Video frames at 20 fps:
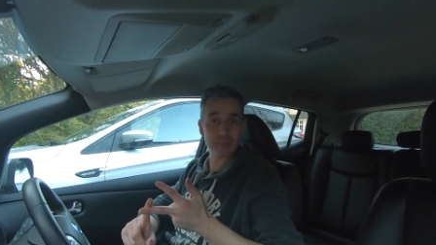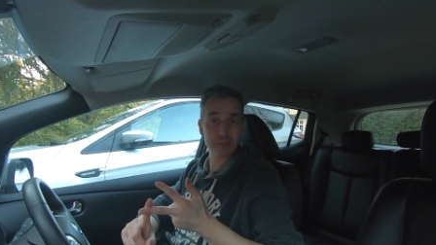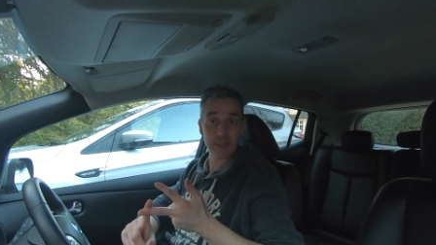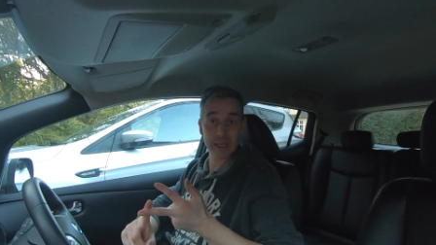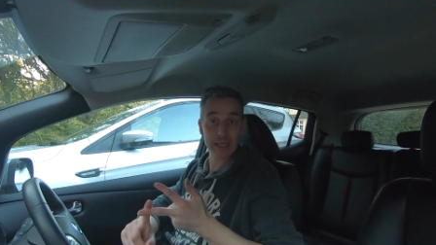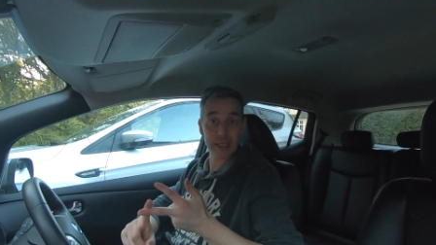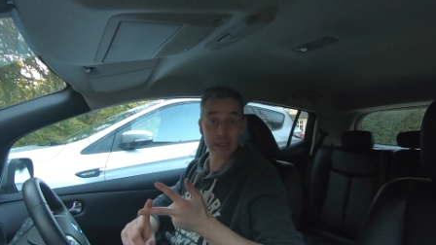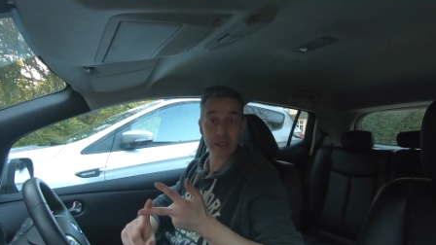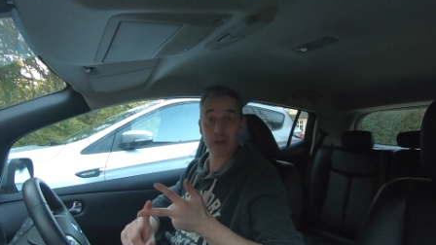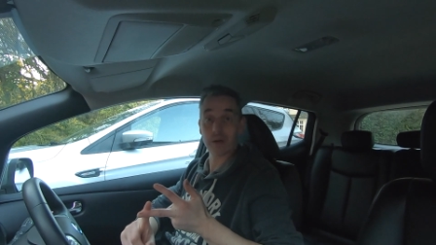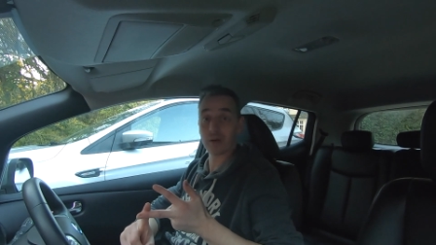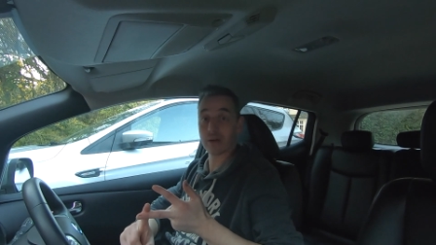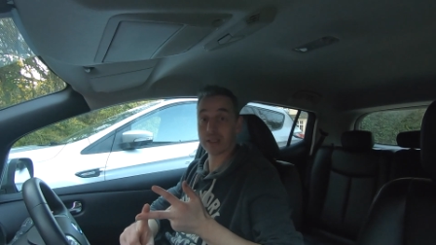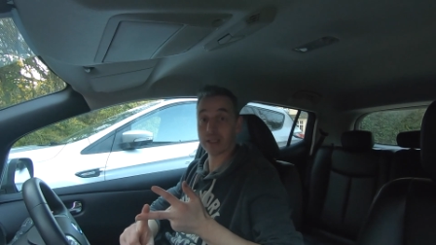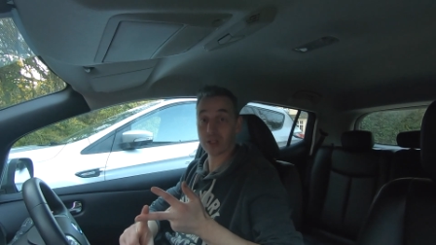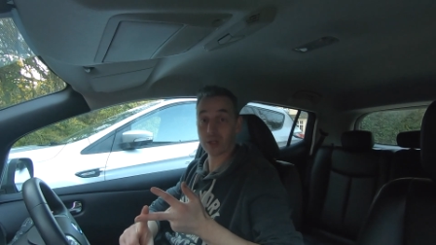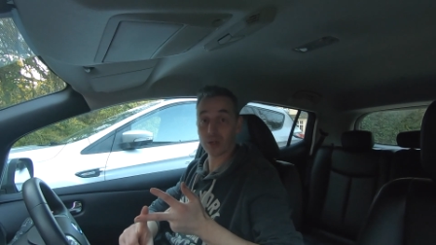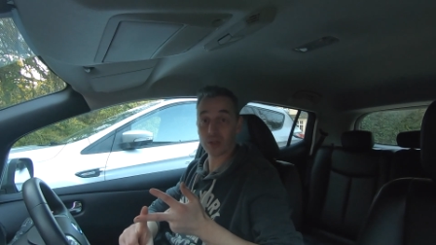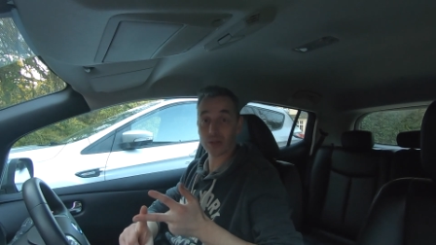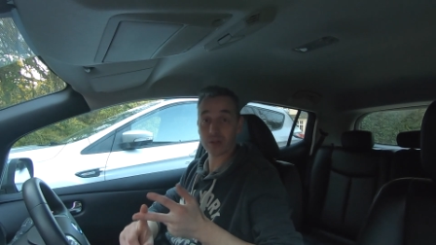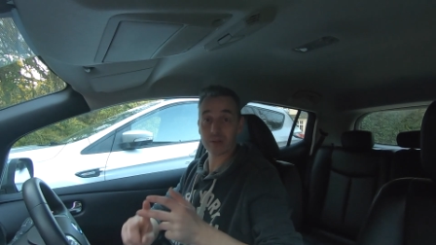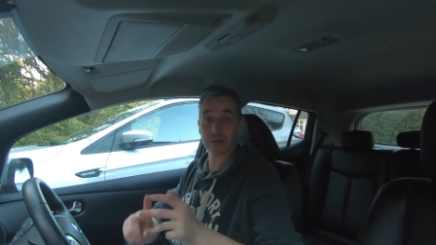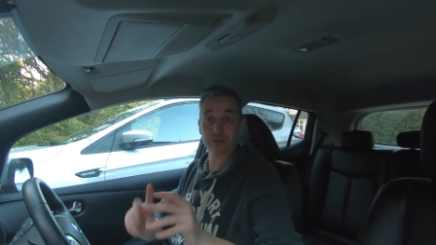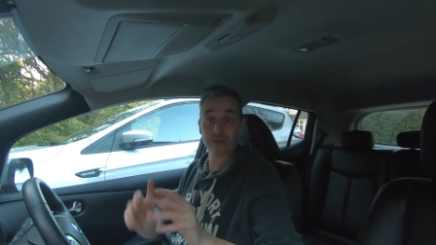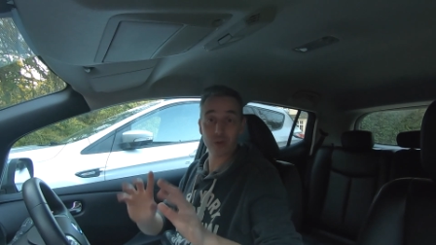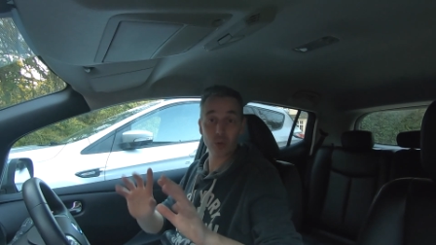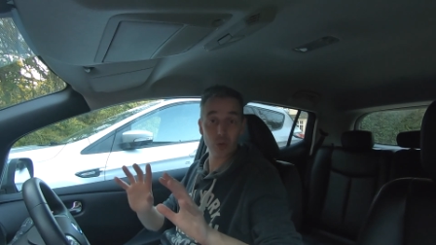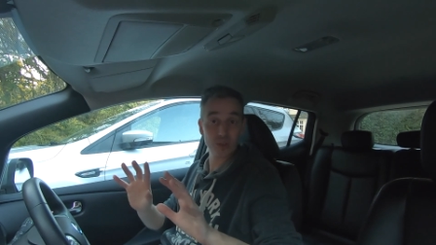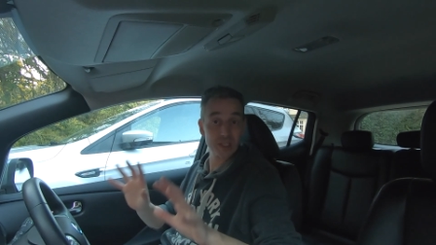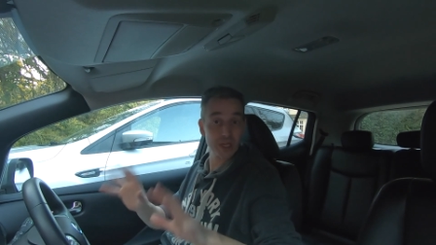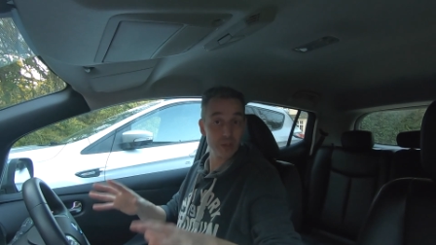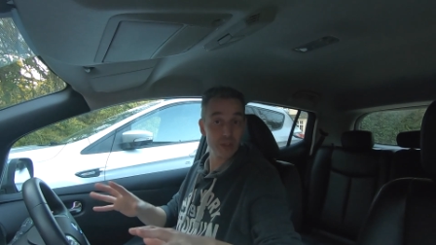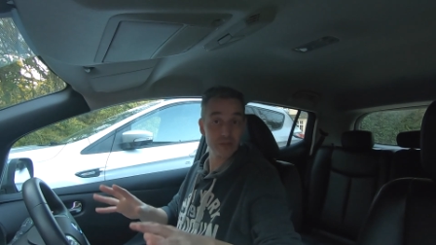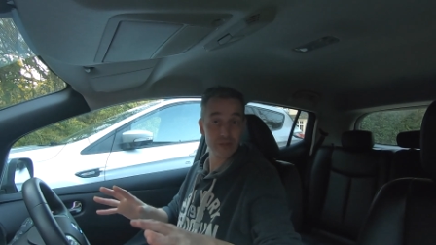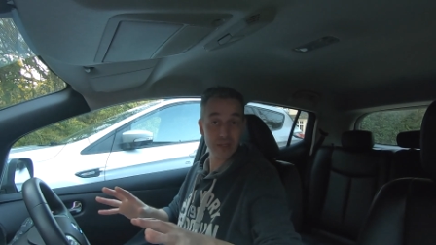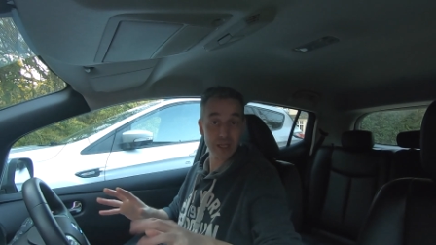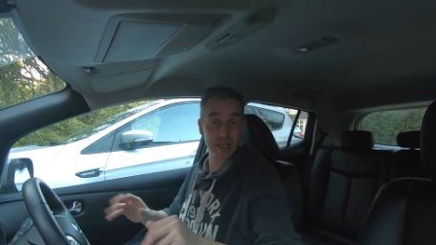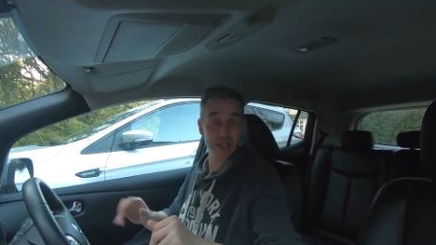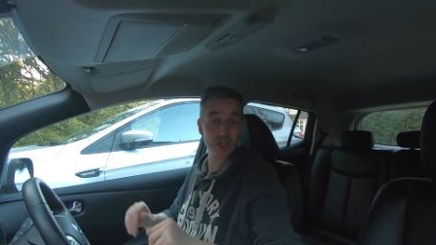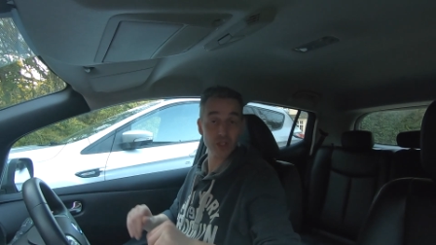bell icon for
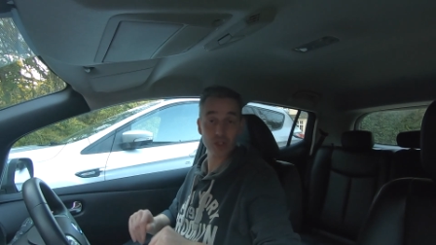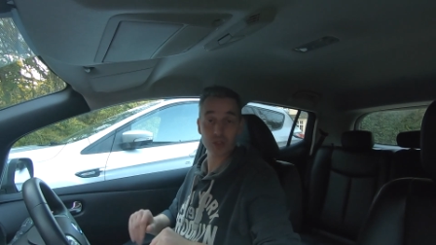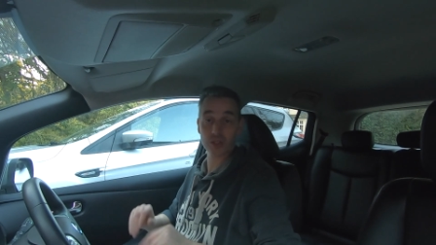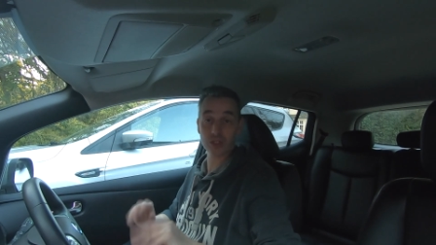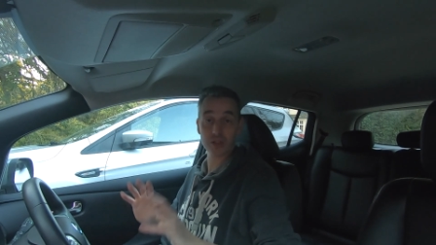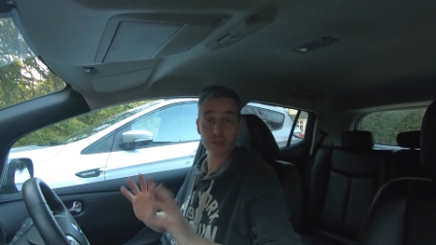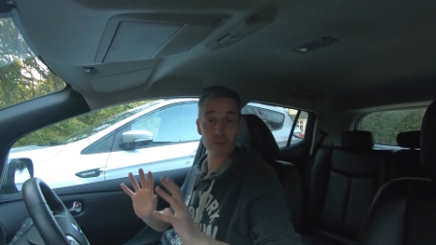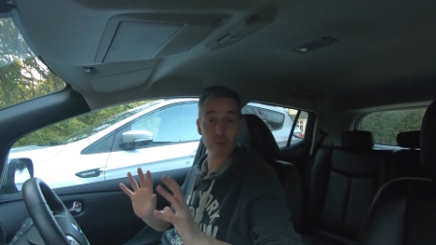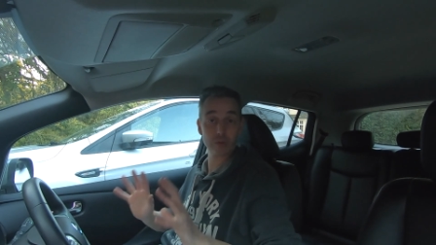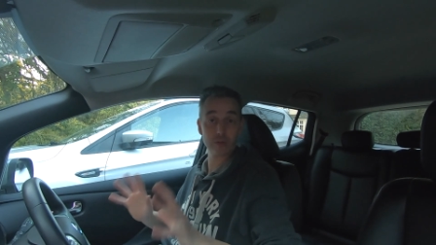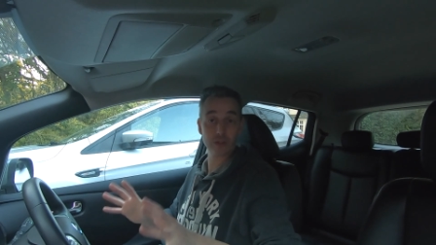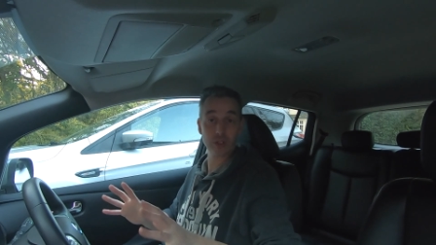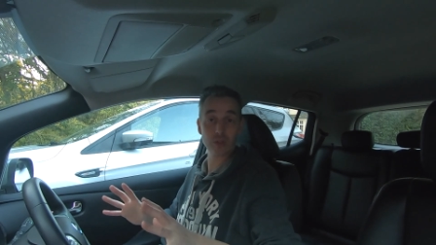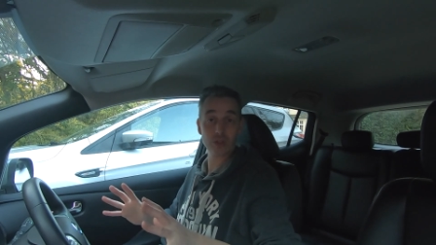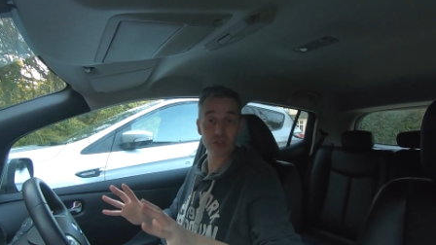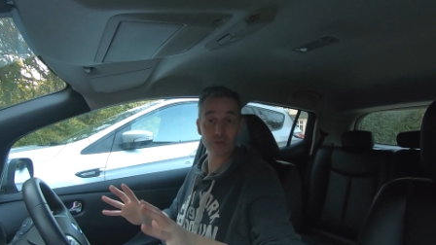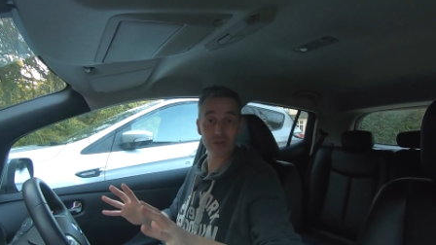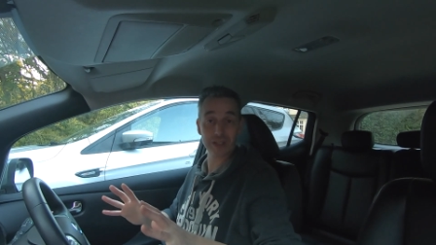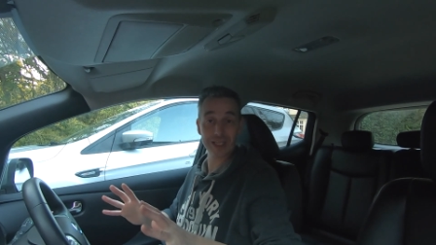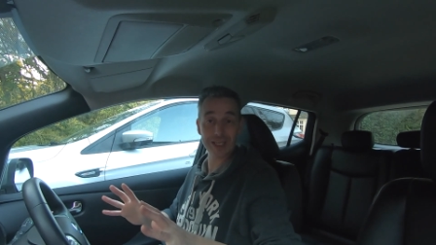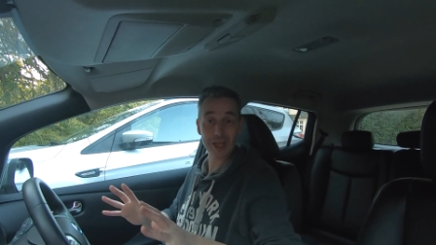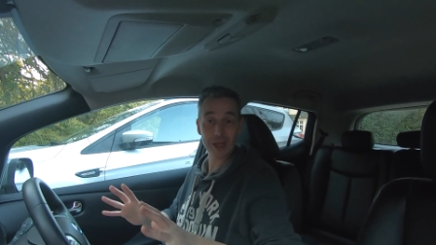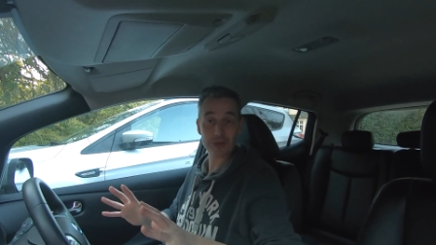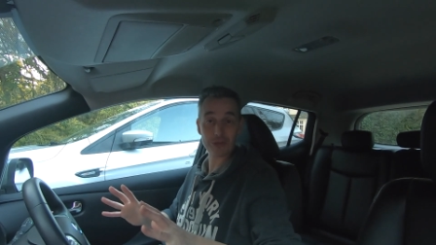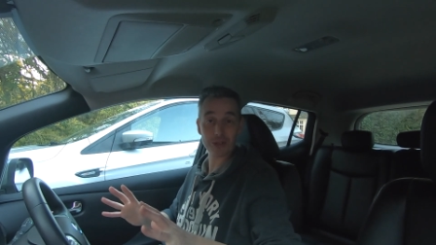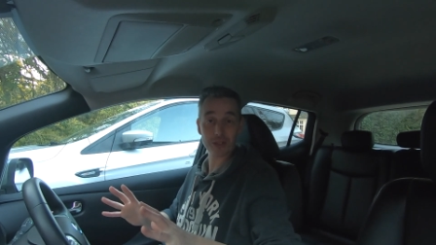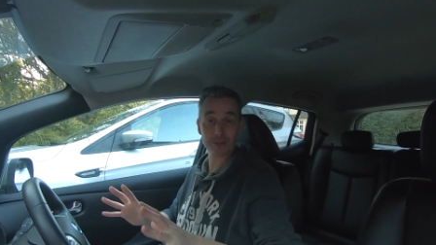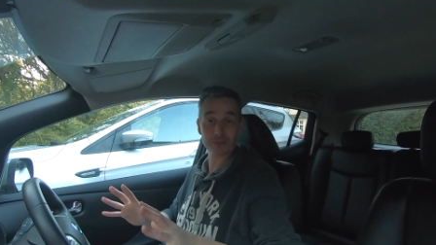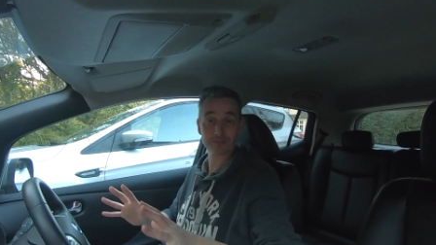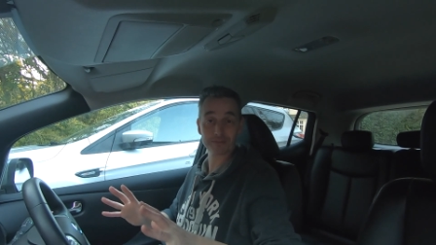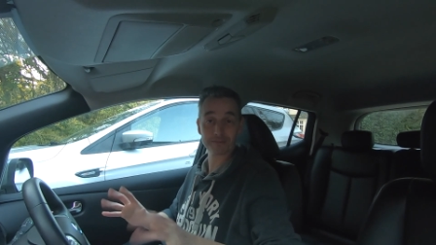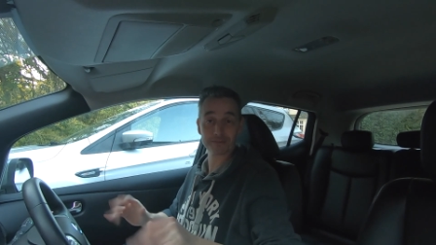notifications of all future videos.